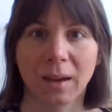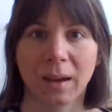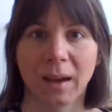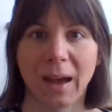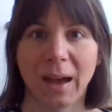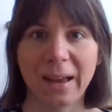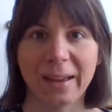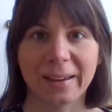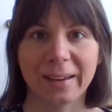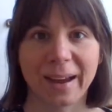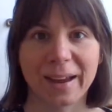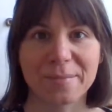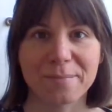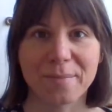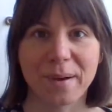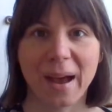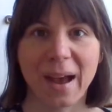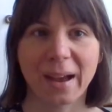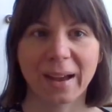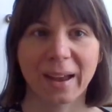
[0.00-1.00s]
Hi, I'm
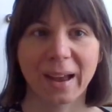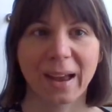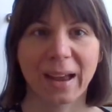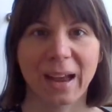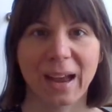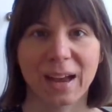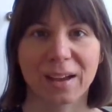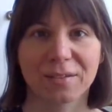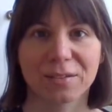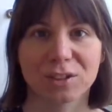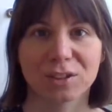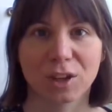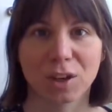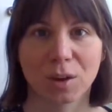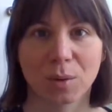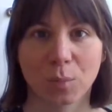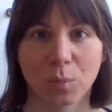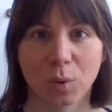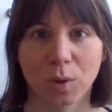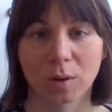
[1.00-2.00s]
back. I have
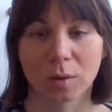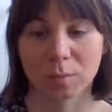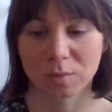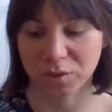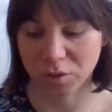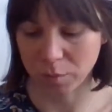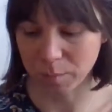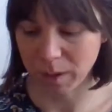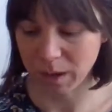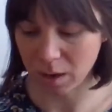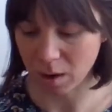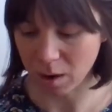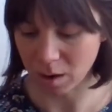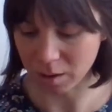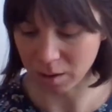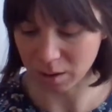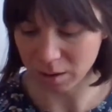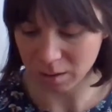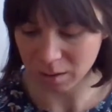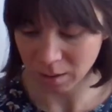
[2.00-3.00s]
some worms from my
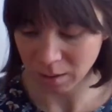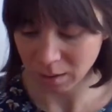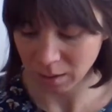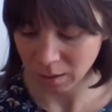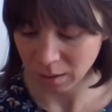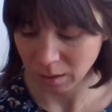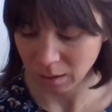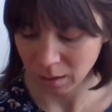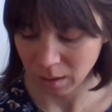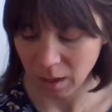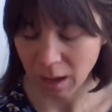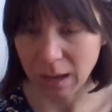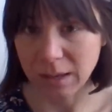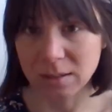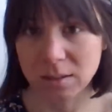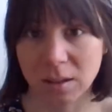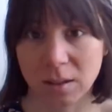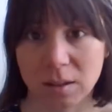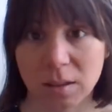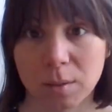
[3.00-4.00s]
garden. I
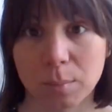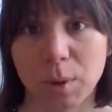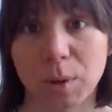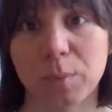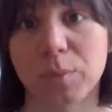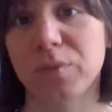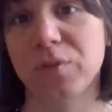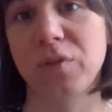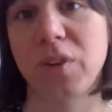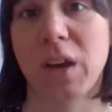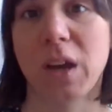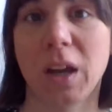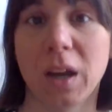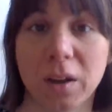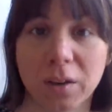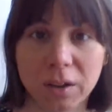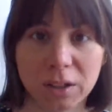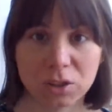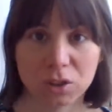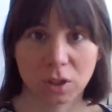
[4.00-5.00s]
dug them up
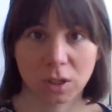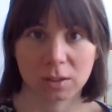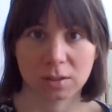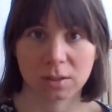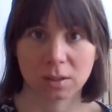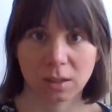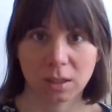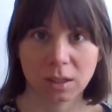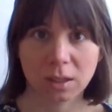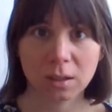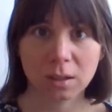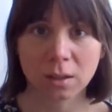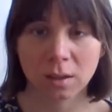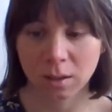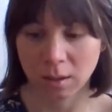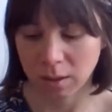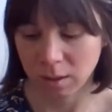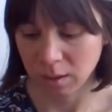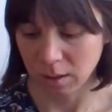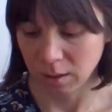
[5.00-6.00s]
very gently,
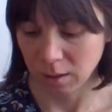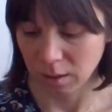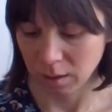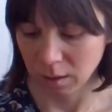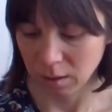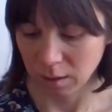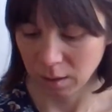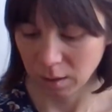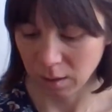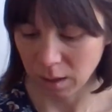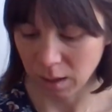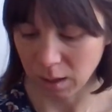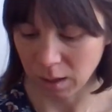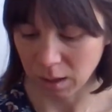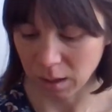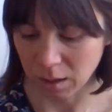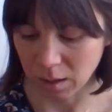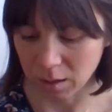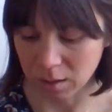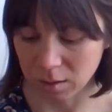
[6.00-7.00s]

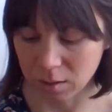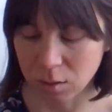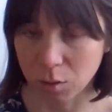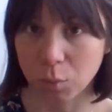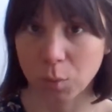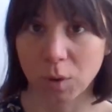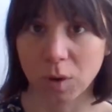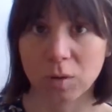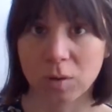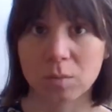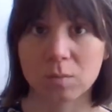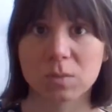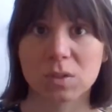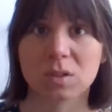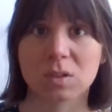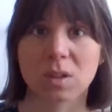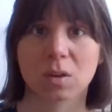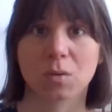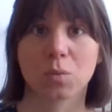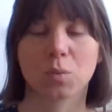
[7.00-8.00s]
and the worms
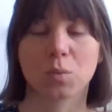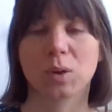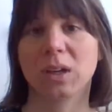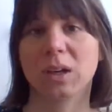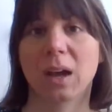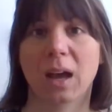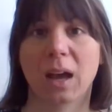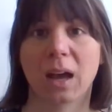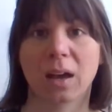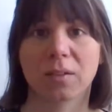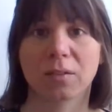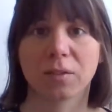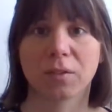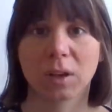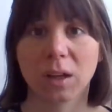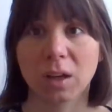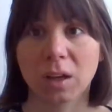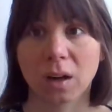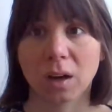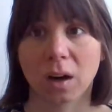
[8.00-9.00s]
that we have
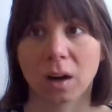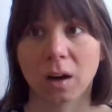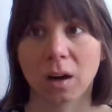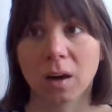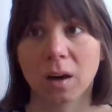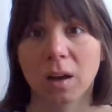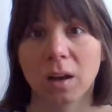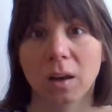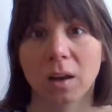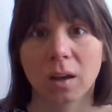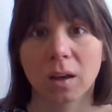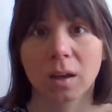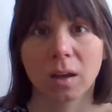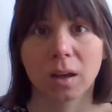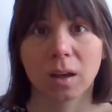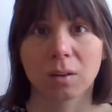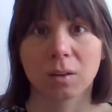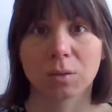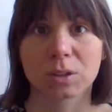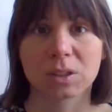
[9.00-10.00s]
here
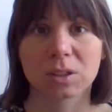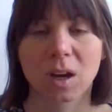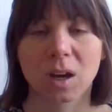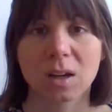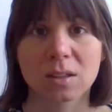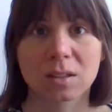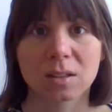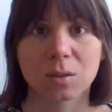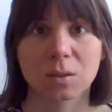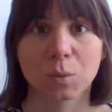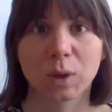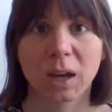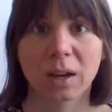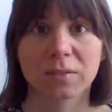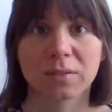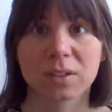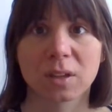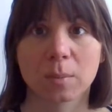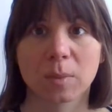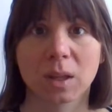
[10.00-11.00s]
in Wisconsin, we
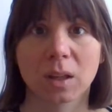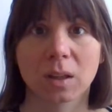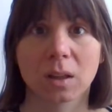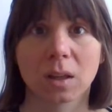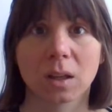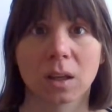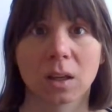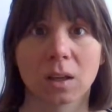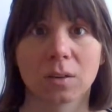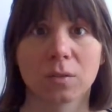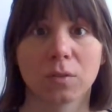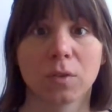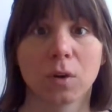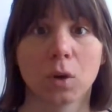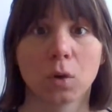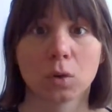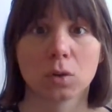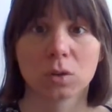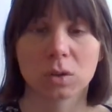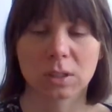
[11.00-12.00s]
have some that live
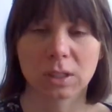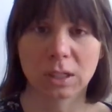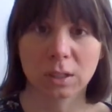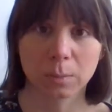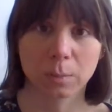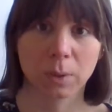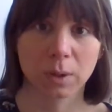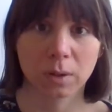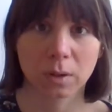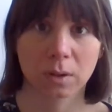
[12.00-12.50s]
deep